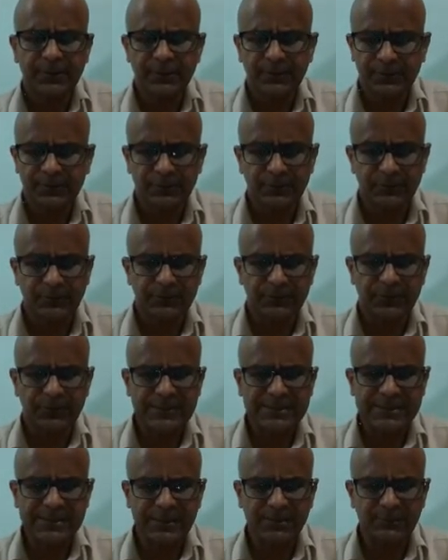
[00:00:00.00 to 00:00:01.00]
No, for
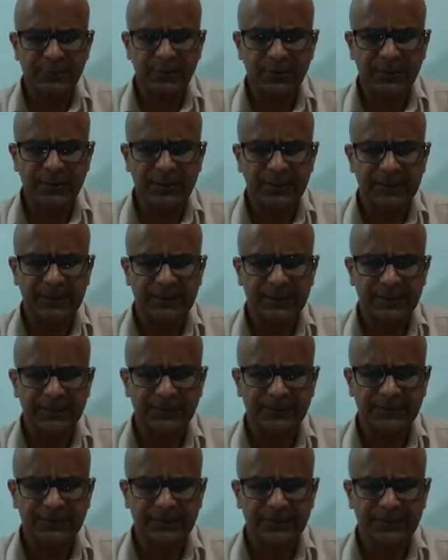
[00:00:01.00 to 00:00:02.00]
example, I left,